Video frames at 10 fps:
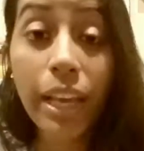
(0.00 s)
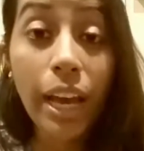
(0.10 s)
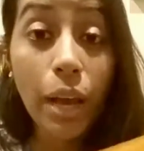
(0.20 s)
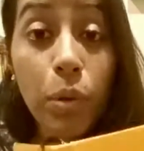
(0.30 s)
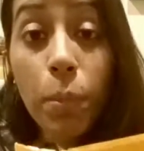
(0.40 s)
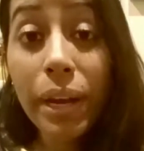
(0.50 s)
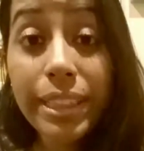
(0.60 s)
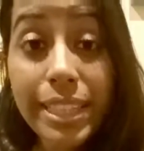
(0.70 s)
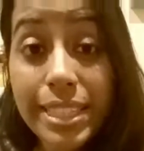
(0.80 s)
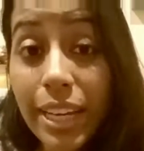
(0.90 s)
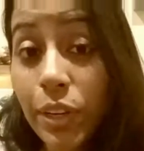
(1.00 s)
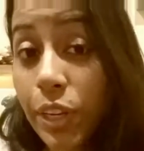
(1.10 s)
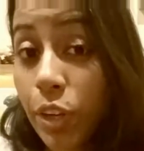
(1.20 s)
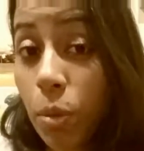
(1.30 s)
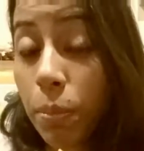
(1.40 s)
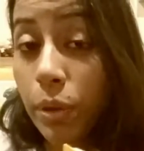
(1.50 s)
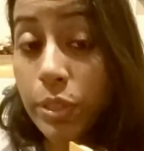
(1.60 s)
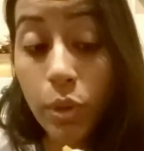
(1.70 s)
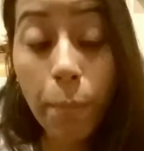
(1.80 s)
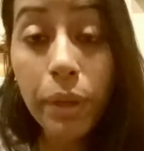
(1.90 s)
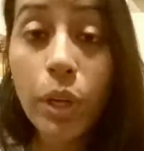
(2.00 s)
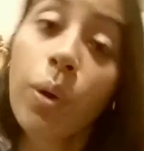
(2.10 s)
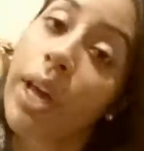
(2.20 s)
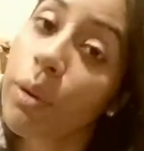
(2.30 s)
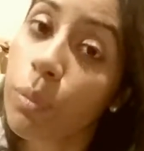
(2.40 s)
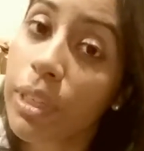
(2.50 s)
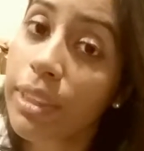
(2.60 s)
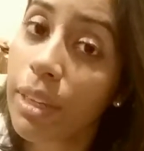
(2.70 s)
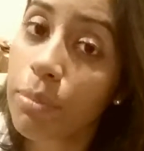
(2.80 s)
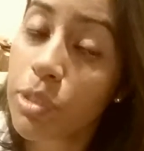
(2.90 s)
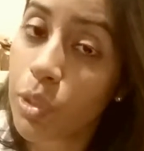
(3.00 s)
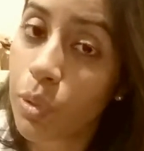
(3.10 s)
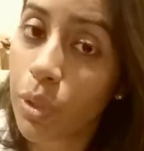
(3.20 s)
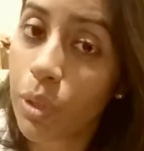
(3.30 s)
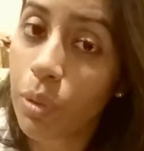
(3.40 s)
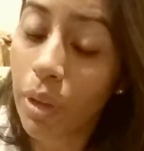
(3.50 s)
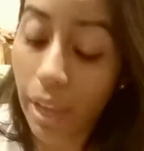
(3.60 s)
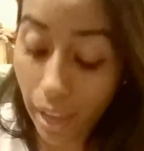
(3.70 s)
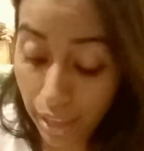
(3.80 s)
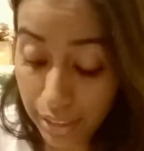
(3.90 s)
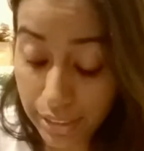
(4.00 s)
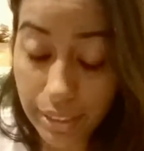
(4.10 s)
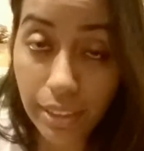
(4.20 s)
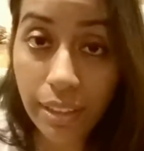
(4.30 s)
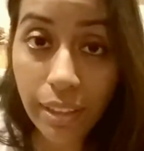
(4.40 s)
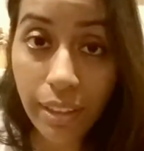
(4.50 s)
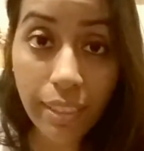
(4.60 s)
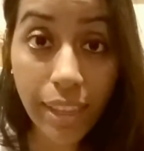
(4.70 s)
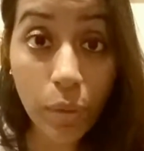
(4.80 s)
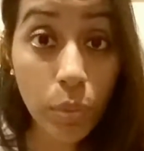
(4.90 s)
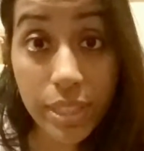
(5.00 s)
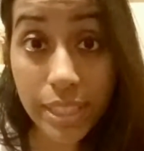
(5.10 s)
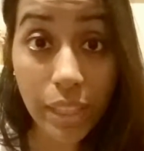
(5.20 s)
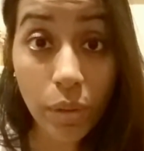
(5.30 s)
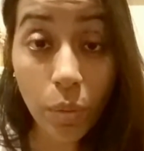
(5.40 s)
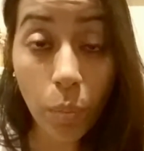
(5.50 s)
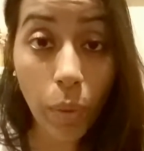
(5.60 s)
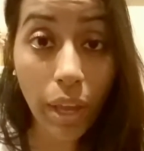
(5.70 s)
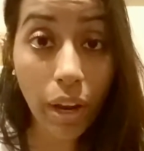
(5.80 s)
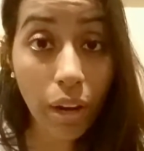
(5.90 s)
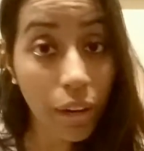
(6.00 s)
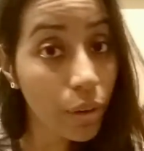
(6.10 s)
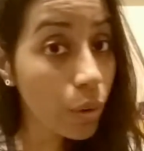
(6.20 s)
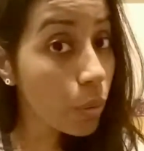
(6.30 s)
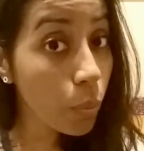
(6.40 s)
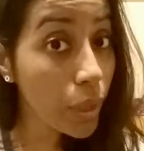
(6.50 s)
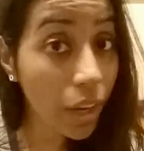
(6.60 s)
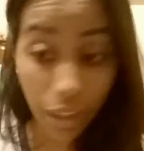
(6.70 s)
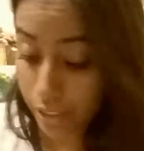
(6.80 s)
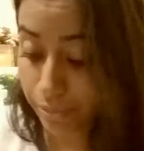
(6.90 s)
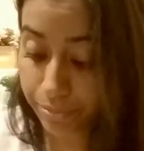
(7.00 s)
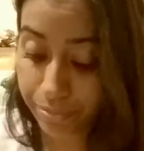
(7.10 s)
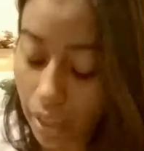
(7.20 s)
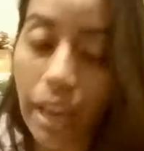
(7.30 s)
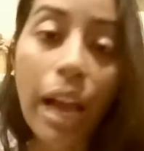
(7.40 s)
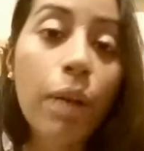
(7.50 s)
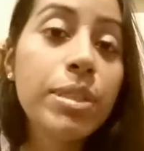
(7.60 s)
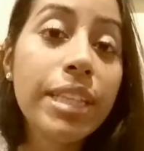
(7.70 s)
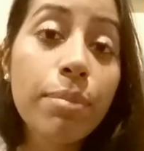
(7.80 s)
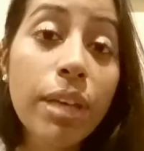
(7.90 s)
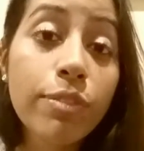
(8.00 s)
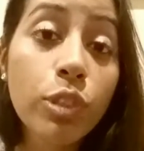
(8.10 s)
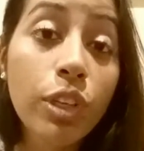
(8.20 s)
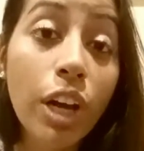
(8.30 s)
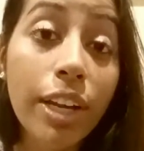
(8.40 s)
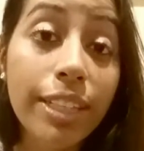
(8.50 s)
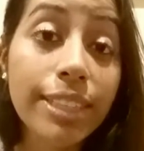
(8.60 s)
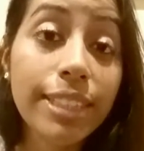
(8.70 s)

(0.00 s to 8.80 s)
I wrote my things down in a notebook, so I'm going to go ahead and read them to you, and then we'll see where we are. I was named after a goddess.